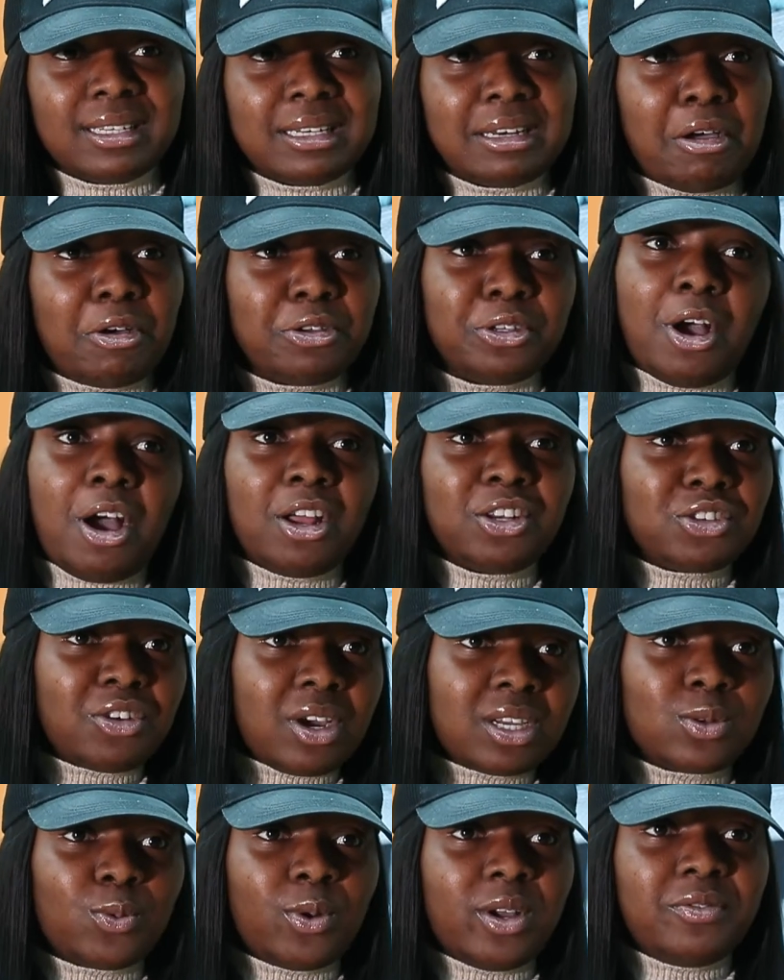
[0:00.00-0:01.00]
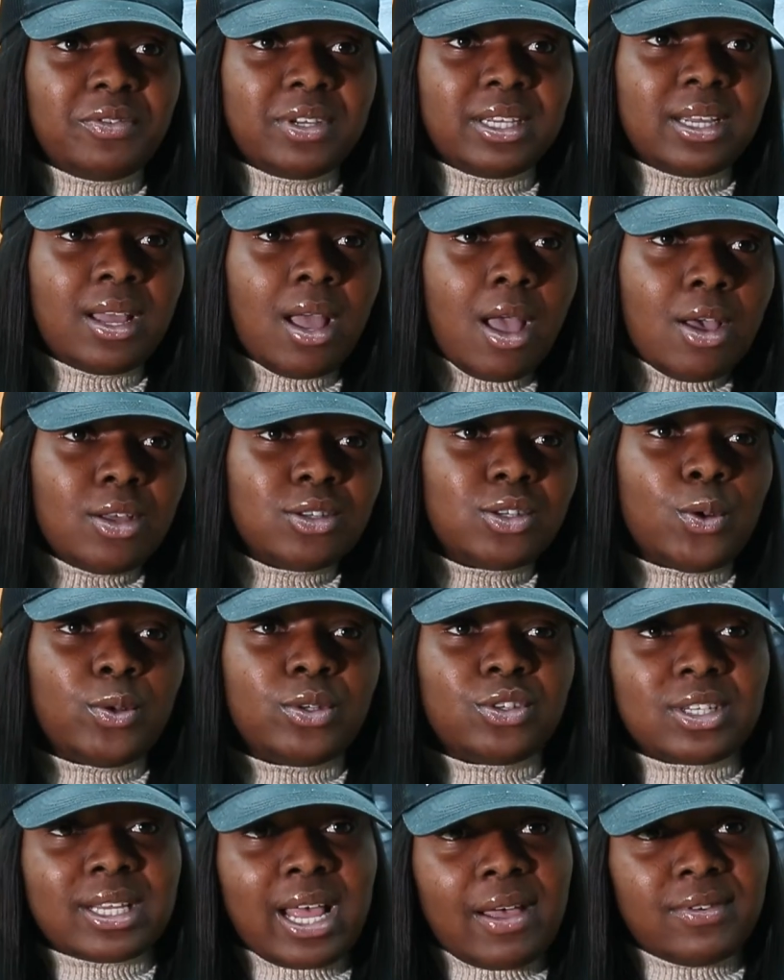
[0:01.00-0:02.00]
and you're untrustworthy. So
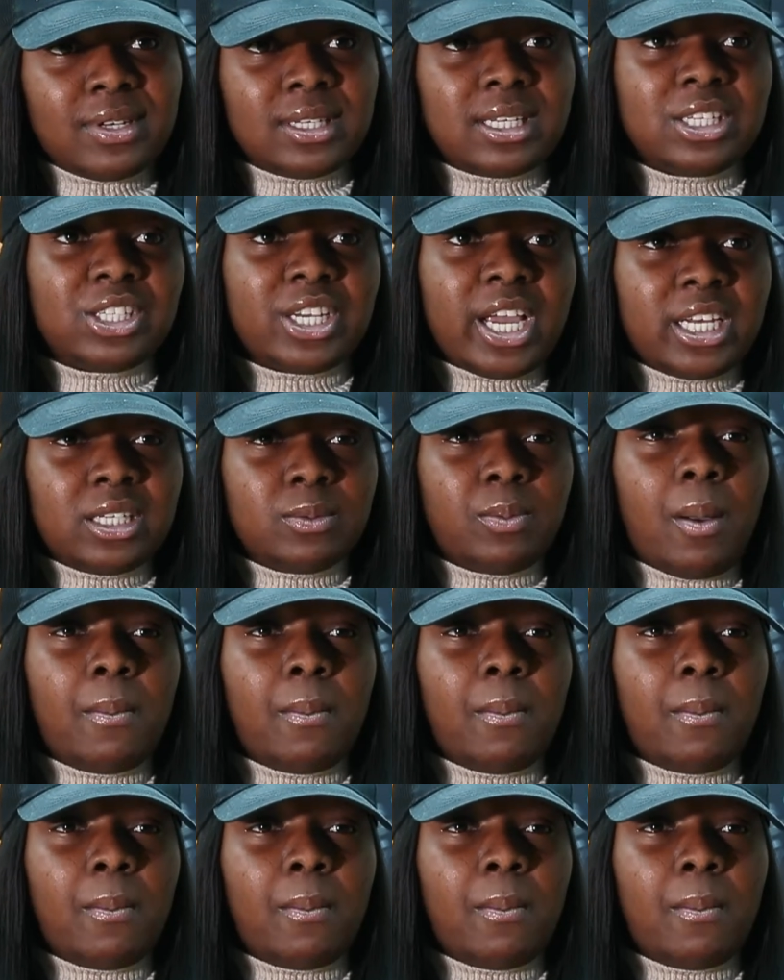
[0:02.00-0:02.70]
it's just having to change my